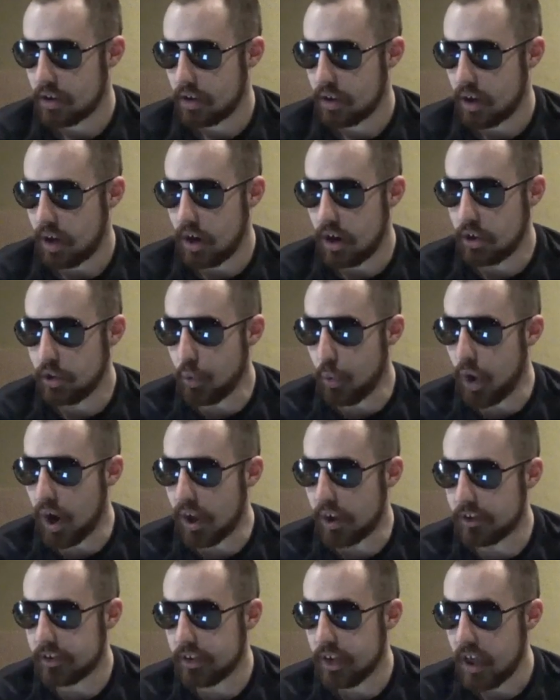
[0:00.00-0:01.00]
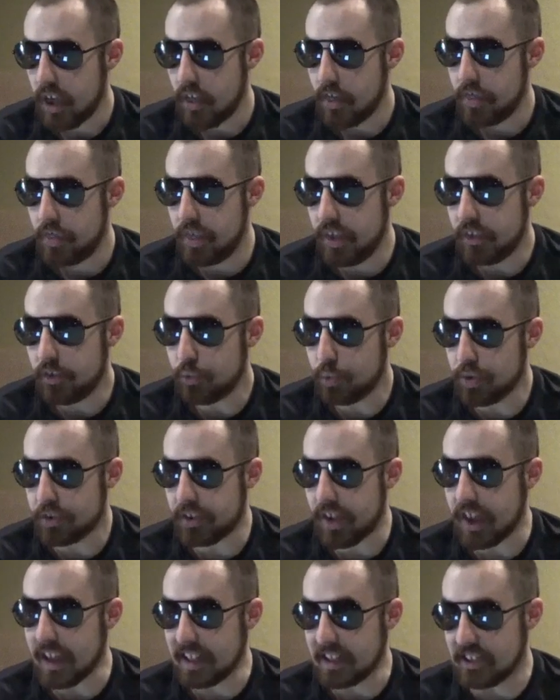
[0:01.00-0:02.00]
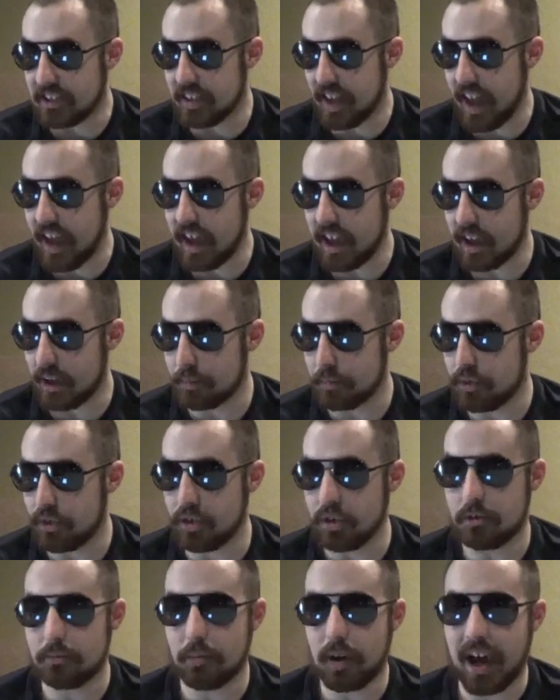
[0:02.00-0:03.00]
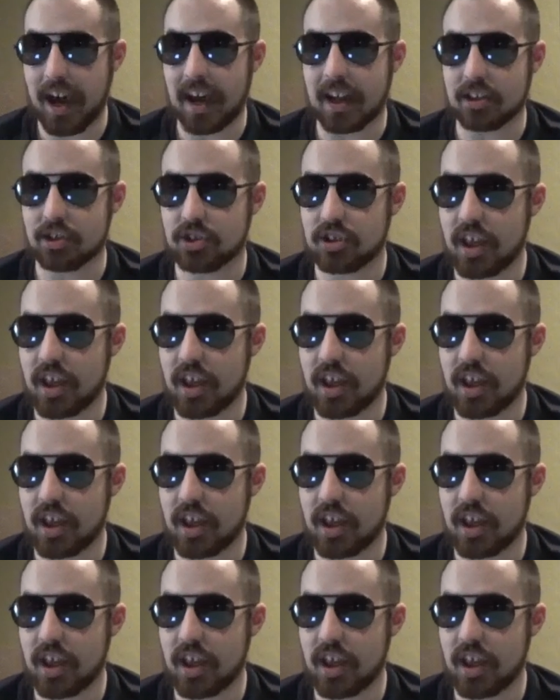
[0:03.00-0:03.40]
Otherwise, this was a damn good match.